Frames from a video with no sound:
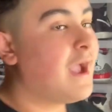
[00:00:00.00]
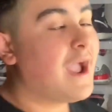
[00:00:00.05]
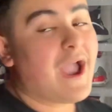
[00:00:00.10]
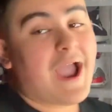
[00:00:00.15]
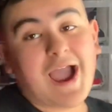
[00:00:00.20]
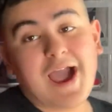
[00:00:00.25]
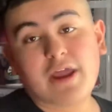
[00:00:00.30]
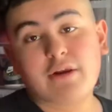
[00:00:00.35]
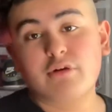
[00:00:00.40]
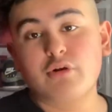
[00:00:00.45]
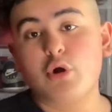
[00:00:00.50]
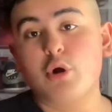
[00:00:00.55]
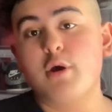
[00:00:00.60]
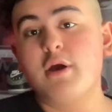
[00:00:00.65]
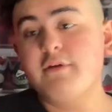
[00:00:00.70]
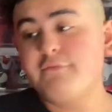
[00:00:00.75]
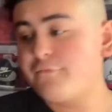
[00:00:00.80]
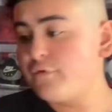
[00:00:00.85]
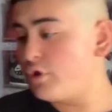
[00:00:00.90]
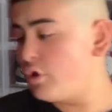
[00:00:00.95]
I don't know
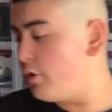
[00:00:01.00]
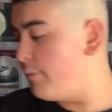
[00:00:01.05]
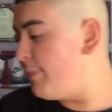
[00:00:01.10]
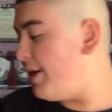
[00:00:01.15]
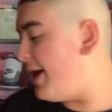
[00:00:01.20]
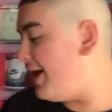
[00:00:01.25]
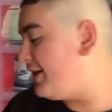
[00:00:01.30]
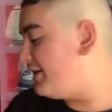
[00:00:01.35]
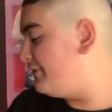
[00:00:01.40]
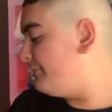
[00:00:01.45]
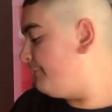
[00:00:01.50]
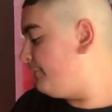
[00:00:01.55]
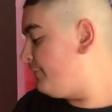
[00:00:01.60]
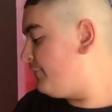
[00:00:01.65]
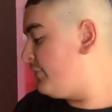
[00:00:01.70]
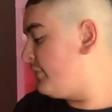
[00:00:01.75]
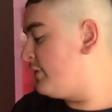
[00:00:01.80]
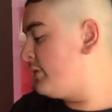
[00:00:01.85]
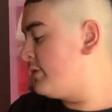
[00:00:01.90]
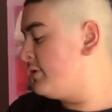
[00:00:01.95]
if we go back.
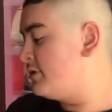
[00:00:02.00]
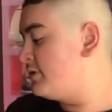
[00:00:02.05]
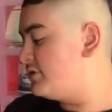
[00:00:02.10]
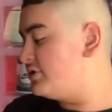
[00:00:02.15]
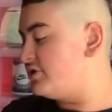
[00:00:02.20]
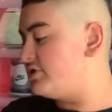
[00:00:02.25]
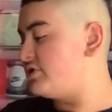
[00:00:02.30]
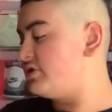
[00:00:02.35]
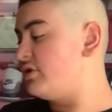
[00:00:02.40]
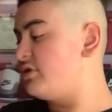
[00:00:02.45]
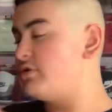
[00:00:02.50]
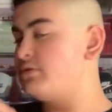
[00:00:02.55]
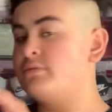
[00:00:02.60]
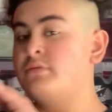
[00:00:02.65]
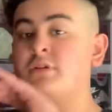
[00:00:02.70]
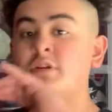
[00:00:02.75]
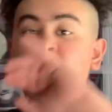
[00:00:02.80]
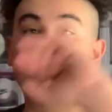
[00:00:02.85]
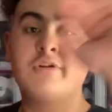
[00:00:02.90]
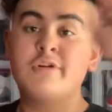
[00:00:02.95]
Just know
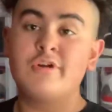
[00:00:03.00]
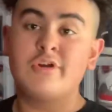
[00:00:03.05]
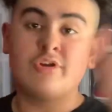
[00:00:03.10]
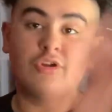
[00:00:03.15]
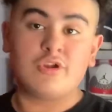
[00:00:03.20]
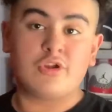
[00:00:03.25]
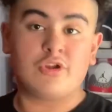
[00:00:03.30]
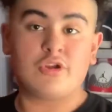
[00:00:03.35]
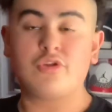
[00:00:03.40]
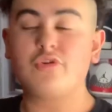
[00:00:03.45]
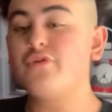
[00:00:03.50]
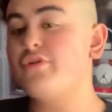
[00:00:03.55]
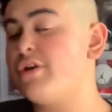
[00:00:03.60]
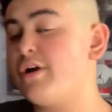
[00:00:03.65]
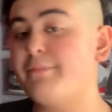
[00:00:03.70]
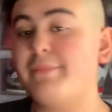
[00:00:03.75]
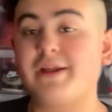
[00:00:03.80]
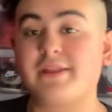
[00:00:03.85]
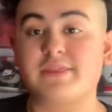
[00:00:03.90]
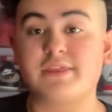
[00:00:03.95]
you
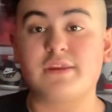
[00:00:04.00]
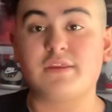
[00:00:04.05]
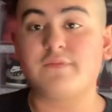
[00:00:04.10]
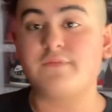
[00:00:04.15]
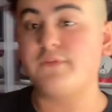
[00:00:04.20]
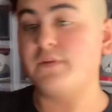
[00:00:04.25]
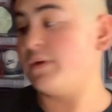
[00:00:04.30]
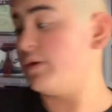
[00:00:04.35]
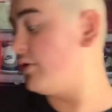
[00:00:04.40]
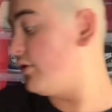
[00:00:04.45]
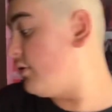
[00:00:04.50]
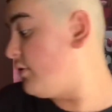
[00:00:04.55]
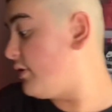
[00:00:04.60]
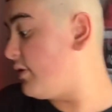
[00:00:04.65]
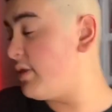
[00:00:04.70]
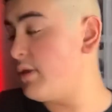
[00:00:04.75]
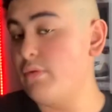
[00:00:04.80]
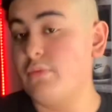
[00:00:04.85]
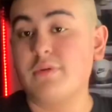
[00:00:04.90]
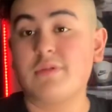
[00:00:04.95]
come back to this video and
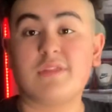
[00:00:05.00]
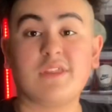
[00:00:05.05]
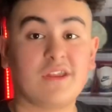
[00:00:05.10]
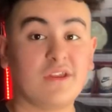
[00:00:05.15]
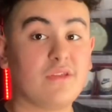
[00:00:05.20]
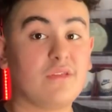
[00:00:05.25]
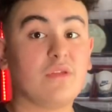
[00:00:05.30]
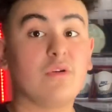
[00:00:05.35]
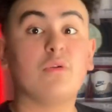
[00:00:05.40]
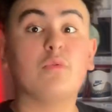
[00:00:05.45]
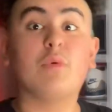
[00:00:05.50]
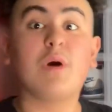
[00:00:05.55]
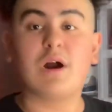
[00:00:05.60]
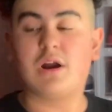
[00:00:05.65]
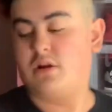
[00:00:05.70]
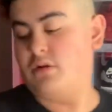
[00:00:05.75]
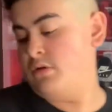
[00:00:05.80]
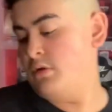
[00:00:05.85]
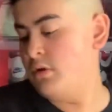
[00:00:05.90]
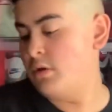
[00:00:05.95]
see what sneakers you
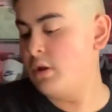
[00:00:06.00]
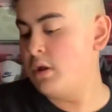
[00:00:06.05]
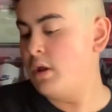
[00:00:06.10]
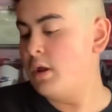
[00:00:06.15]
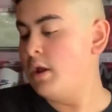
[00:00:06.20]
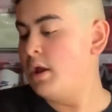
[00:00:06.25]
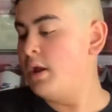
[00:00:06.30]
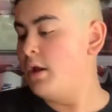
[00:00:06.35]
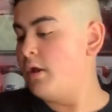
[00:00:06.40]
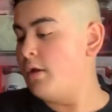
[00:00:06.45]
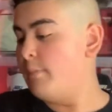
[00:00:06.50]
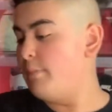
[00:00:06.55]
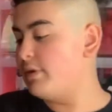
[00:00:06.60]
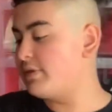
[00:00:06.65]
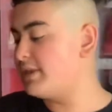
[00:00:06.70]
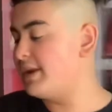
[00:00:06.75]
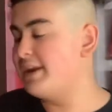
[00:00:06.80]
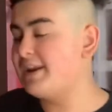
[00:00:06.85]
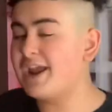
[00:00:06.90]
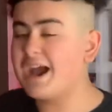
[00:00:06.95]
want.
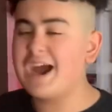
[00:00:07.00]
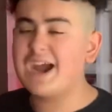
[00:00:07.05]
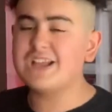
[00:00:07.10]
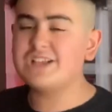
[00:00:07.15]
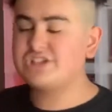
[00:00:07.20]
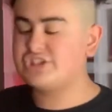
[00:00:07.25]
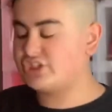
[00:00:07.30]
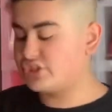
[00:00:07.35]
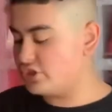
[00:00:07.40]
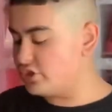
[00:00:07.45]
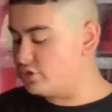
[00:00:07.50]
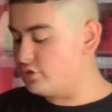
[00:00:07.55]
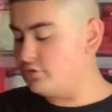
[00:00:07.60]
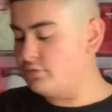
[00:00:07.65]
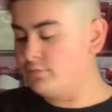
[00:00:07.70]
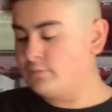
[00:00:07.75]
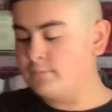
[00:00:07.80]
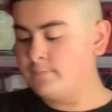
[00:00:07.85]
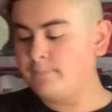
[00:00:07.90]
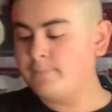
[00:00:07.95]
But the ninth
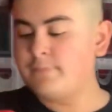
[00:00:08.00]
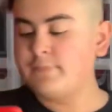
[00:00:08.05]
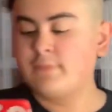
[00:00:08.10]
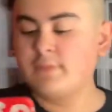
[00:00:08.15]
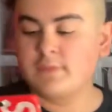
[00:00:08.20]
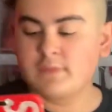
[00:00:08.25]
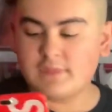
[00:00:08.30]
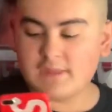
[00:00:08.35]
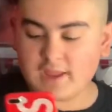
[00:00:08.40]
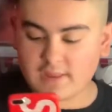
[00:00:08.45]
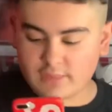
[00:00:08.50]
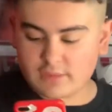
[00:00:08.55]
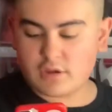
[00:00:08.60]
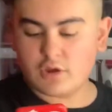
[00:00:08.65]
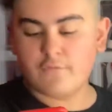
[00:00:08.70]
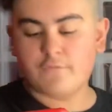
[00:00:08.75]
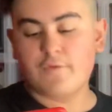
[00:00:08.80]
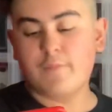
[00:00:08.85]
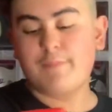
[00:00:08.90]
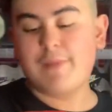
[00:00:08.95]
shoe that's
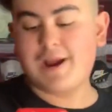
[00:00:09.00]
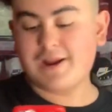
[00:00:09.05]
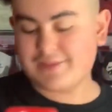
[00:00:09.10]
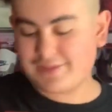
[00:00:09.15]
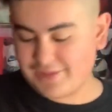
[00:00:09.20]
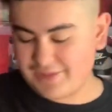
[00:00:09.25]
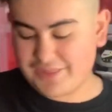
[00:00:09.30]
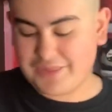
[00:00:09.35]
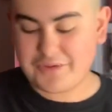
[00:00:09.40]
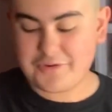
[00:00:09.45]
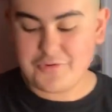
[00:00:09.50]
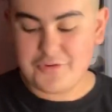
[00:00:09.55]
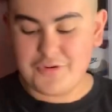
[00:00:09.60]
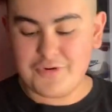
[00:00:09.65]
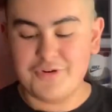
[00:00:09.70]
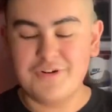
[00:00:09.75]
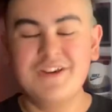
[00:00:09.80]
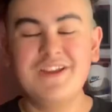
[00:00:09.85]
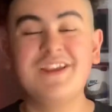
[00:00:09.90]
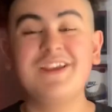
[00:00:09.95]
good for back to
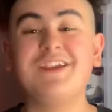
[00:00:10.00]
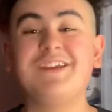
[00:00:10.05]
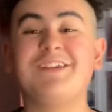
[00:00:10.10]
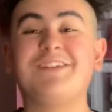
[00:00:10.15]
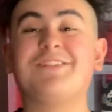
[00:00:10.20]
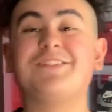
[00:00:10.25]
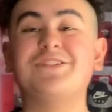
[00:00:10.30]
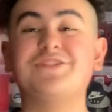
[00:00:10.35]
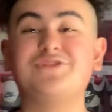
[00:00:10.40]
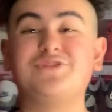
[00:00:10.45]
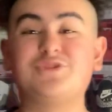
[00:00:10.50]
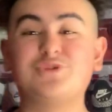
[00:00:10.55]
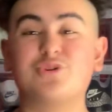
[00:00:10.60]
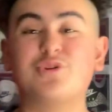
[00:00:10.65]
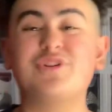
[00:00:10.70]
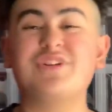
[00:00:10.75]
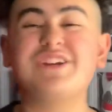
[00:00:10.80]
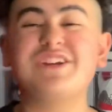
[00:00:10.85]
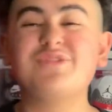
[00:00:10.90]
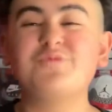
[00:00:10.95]
school is the
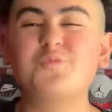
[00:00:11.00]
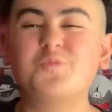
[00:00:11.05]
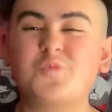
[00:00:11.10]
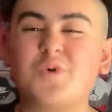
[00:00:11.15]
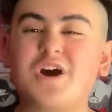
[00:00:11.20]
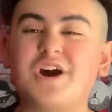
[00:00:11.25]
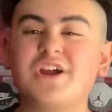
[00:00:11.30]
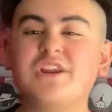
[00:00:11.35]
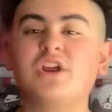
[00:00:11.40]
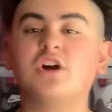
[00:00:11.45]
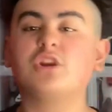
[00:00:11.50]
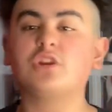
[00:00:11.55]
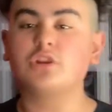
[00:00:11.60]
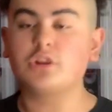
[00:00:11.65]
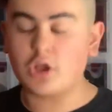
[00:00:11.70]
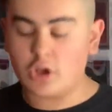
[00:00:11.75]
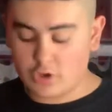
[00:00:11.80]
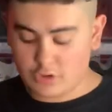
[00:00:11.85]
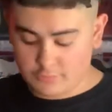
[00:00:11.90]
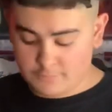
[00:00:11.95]
Jordan 1
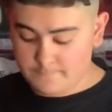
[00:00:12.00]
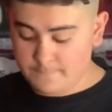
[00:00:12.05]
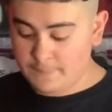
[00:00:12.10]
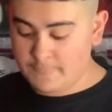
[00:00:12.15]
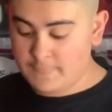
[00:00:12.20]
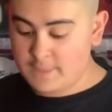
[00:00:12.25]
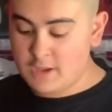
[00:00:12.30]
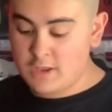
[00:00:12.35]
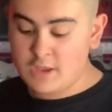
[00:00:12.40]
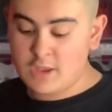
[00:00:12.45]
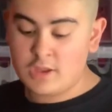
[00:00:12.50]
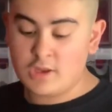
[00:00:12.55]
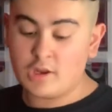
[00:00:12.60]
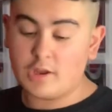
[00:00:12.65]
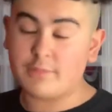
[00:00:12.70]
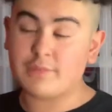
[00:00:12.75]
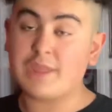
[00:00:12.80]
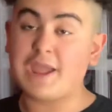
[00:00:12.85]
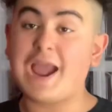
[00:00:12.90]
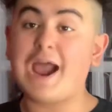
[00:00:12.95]
Low.
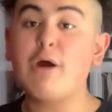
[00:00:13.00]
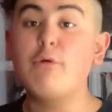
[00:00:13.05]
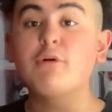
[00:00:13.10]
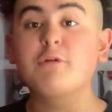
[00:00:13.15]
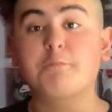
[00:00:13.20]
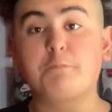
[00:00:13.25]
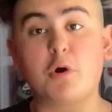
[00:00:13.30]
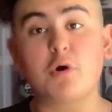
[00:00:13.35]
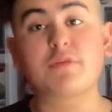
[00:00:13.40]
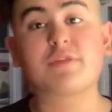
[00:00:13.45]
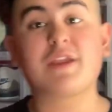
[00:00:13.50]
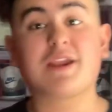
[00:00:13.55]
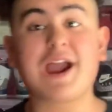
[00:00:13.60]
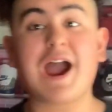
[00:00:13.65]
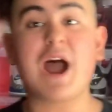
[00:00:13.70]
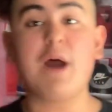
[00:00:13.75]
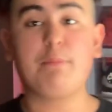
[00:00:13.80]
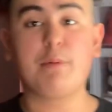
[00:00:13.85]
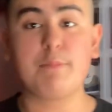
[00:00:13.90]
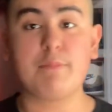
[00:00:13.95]
I'm saying, I was supposed to
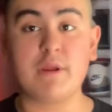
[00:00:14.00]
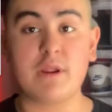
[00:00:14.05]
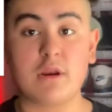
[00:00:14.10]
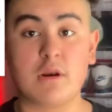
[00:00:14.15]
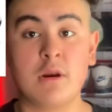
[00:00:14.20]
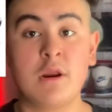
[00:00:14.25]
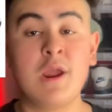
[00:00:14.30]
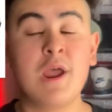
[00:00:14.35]
cop a pair.